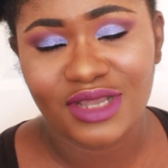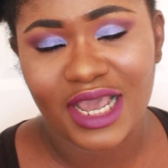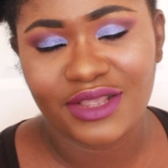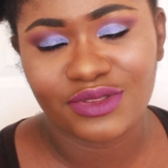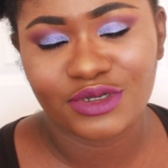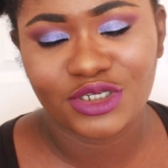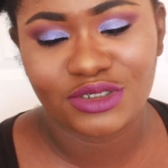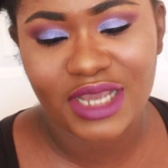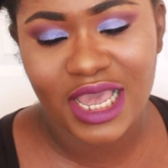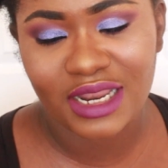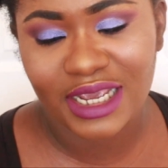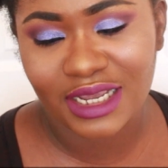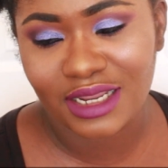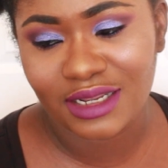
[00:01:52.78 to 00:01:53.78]
thought you had
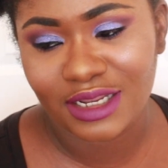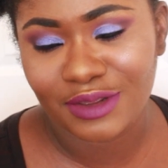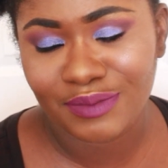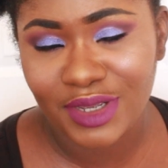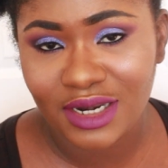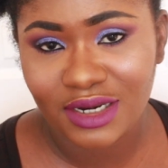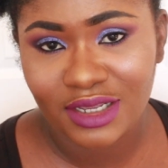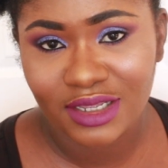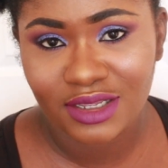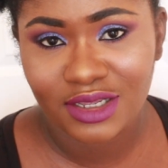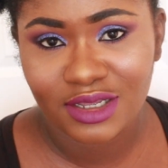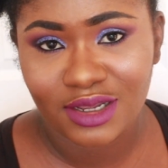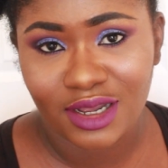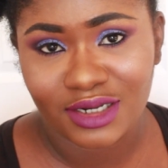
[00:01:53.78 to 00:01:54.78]
like a limit,
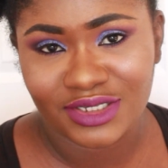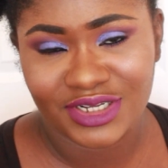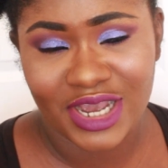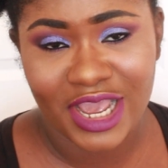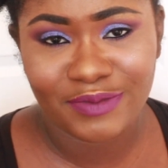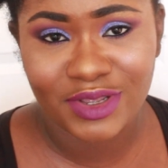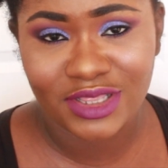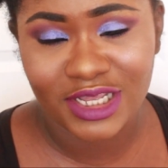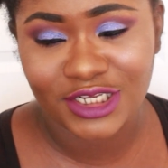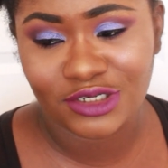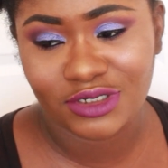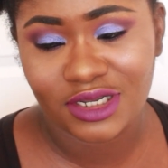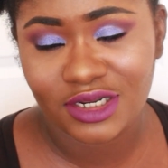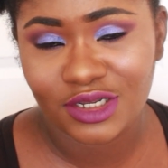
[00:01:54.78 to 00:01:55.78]
a timing that
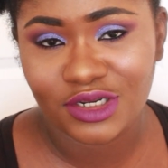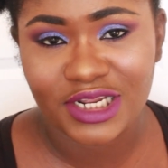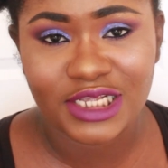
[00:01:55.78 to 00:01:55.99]
you couldn't.